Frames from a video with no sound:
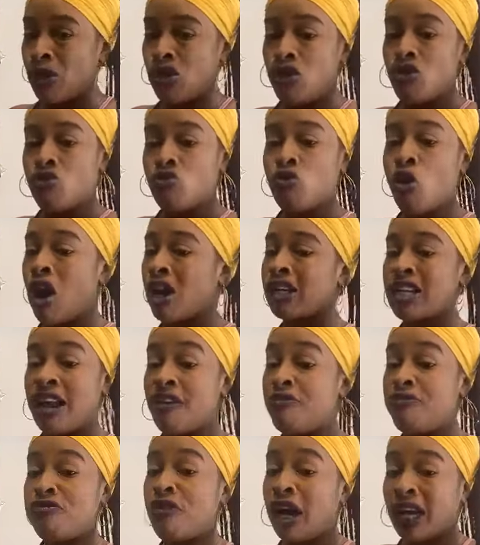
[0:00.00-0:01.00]
I want you to
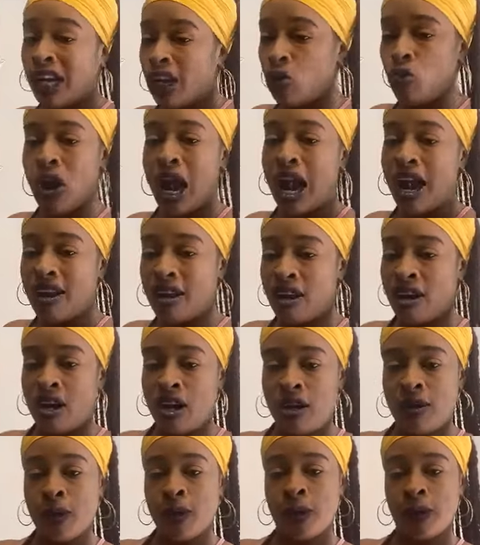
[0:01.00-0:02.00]
rock that fucking real
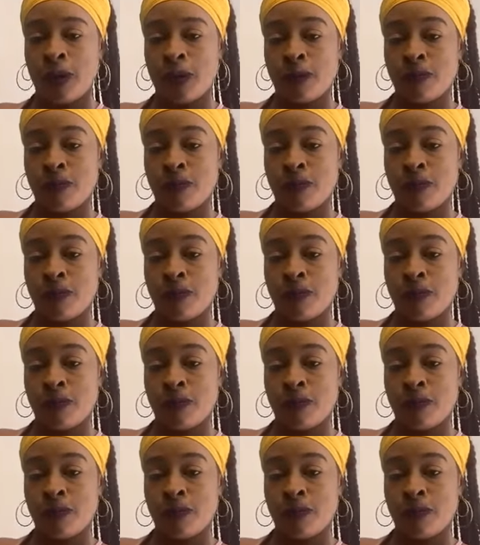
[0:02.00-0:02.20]
good.